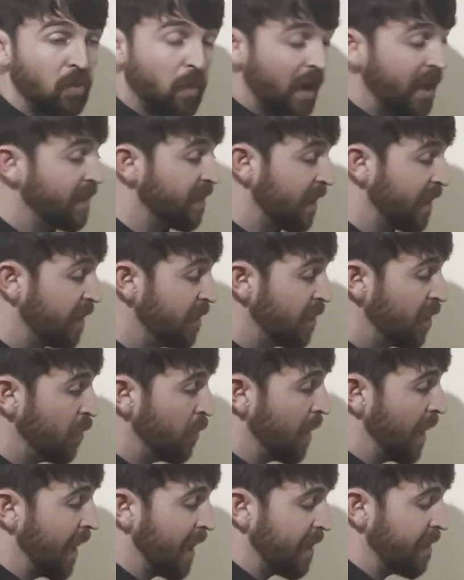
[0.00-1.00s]
ways I can do
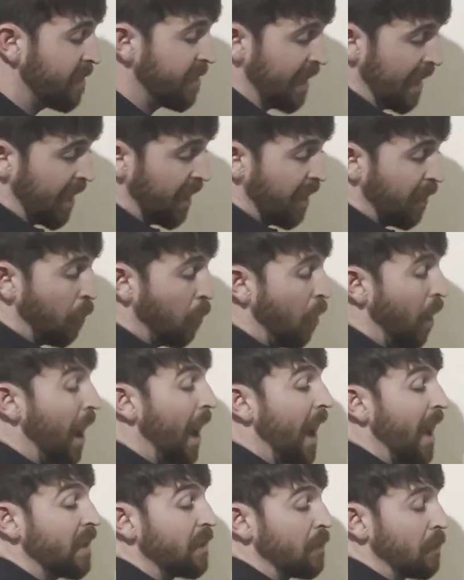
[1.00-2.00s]
it. I can say what
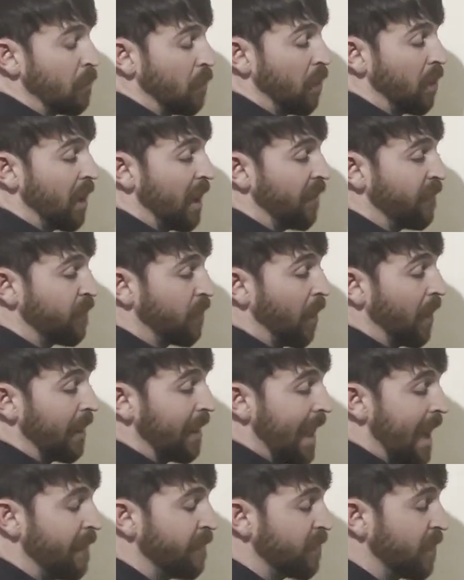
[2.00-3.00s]
I've got
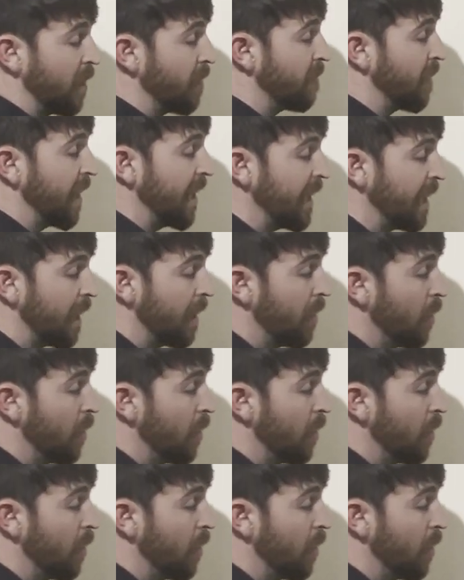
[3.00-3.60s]
left over here,